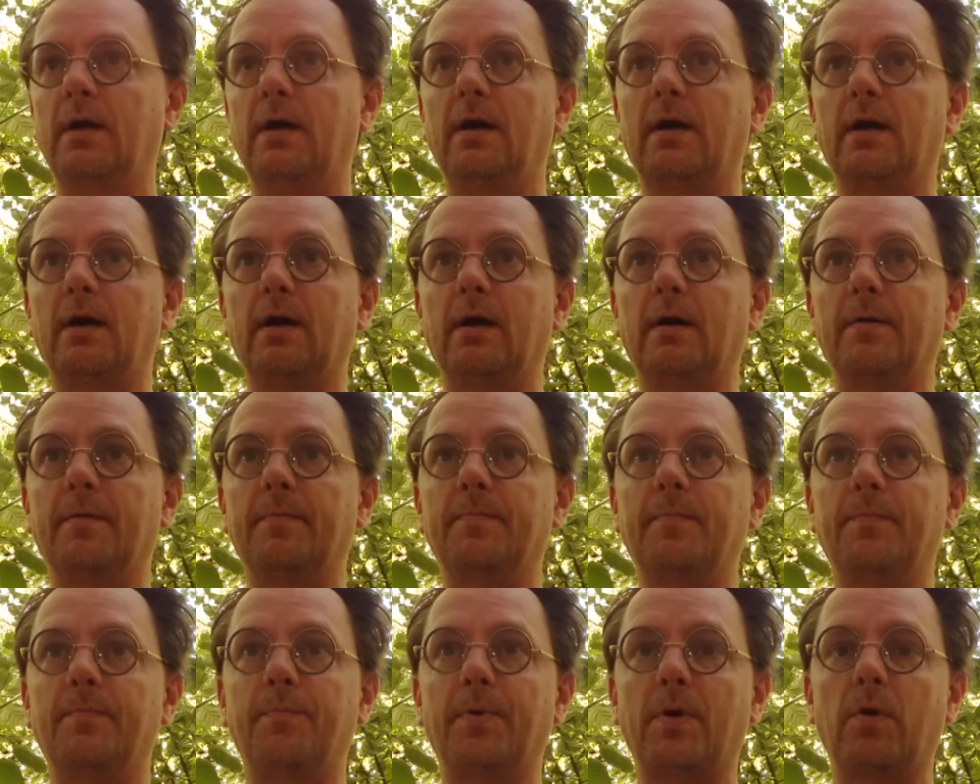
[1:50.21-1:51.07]

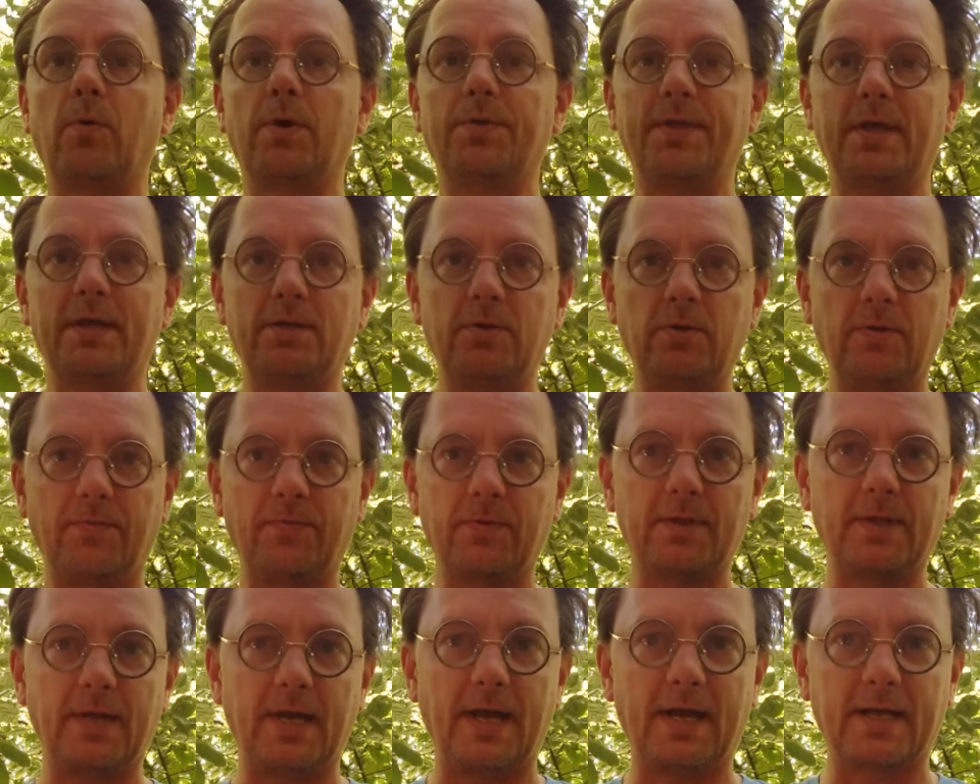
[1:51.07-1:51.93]
But what they do for
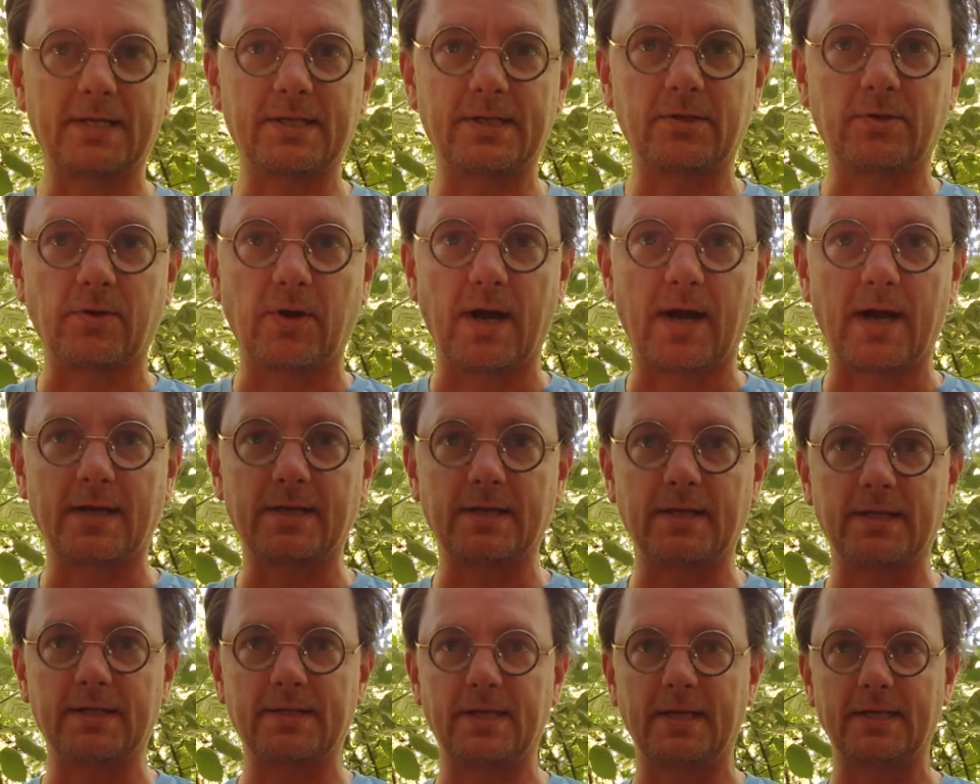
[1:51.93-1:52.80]
the extract
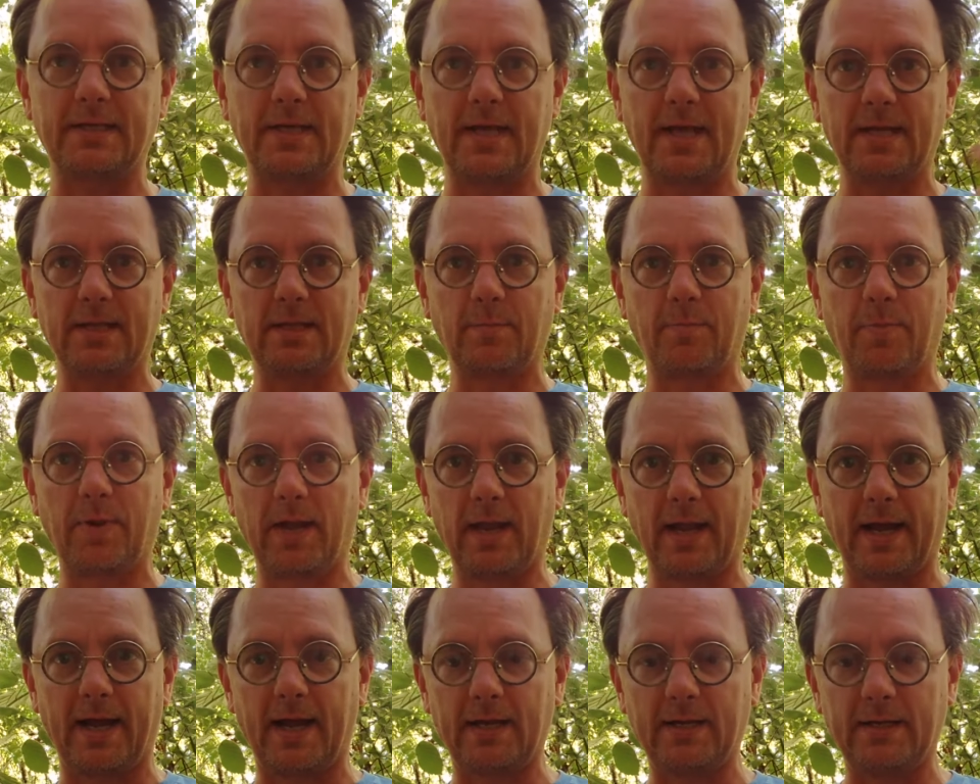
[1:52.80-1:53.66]
is they take the
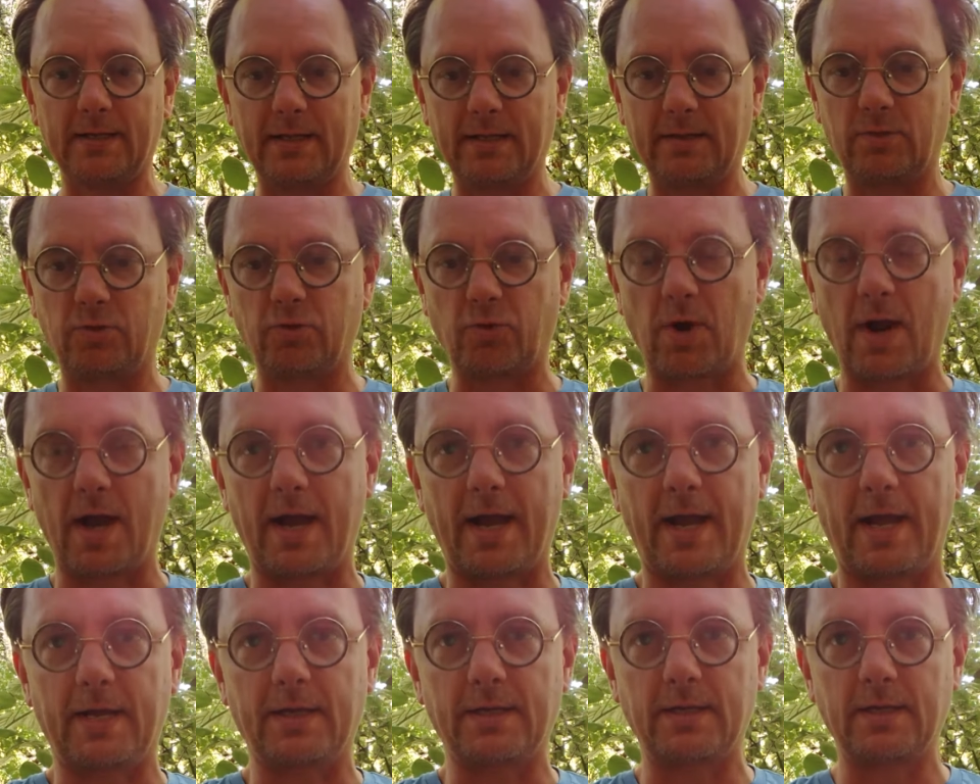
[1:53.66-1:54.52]
plant, they
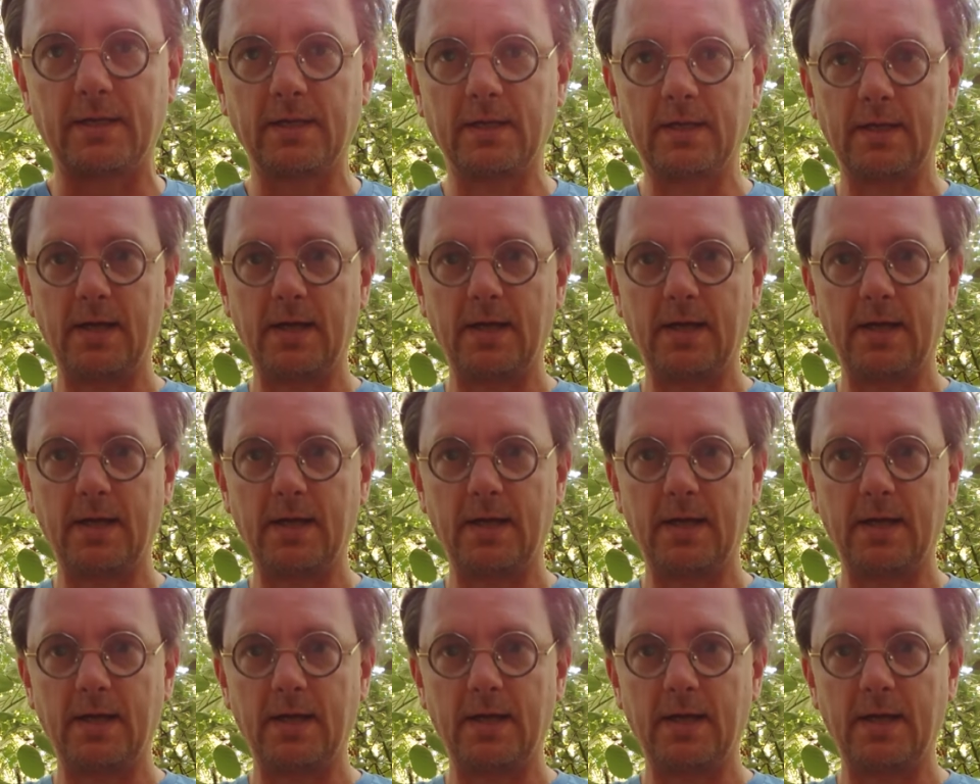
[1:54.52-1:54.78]
dry it,